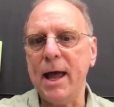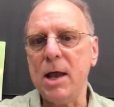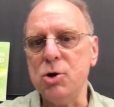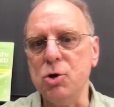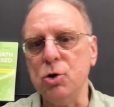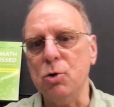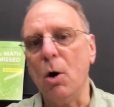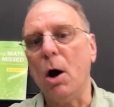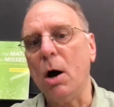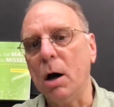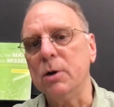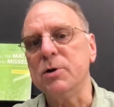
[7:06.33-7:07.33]
new
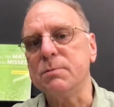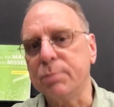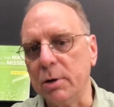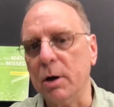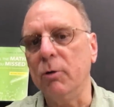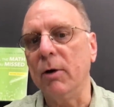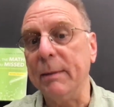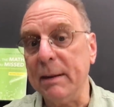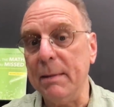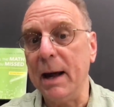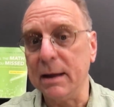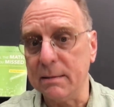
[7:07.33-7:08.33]
honors program in
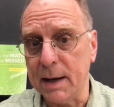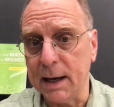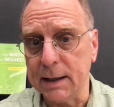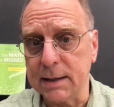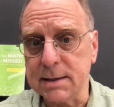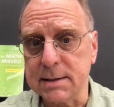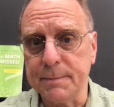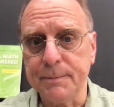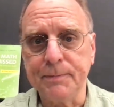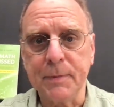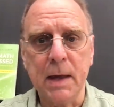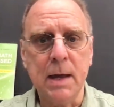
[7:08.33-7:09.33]
mathematics.
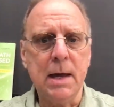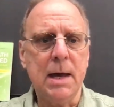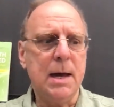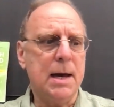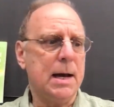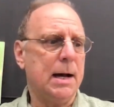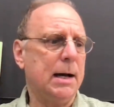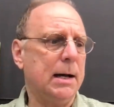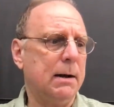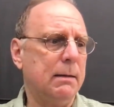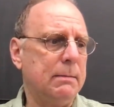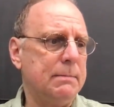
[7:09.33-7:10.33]

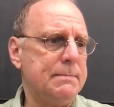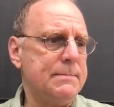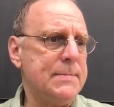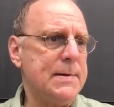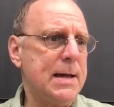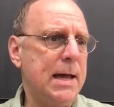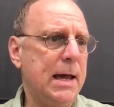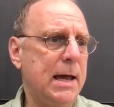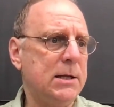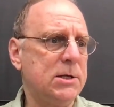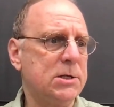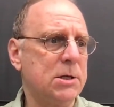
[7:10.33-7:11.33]
Uh,
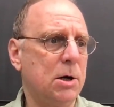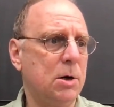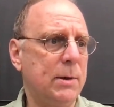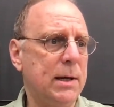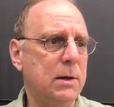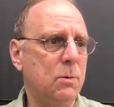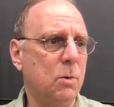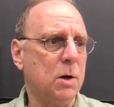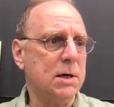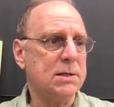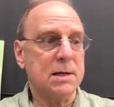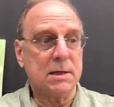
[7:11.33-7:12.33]
and so it
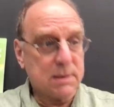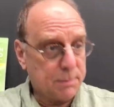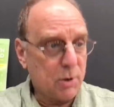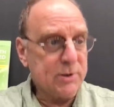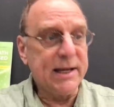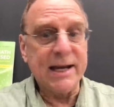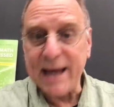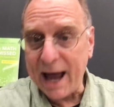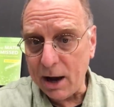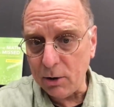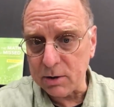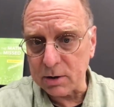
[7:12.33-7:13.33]
was supposedly a
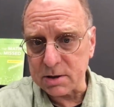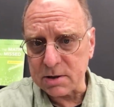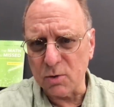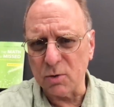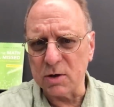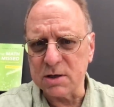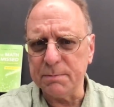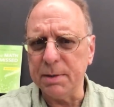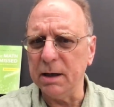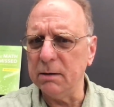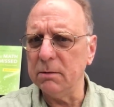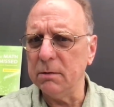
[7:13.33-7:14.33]
calculus course,
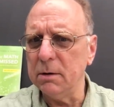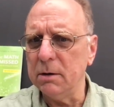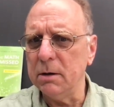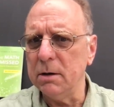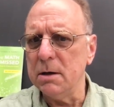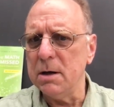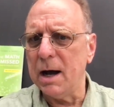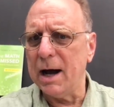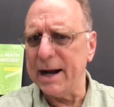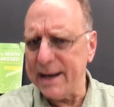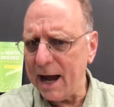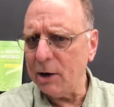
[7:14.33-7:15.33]
but I
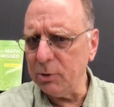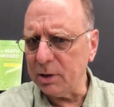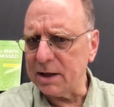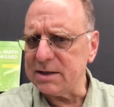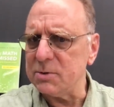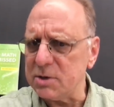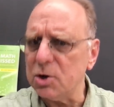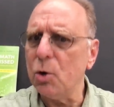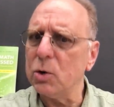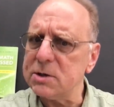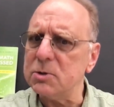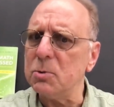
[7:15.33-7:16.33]
now realize it was a
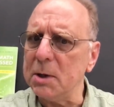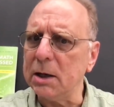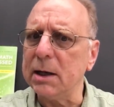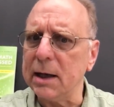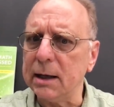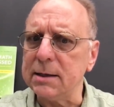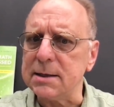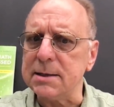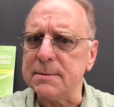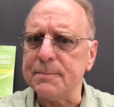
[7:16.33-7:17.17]
course in real analysis.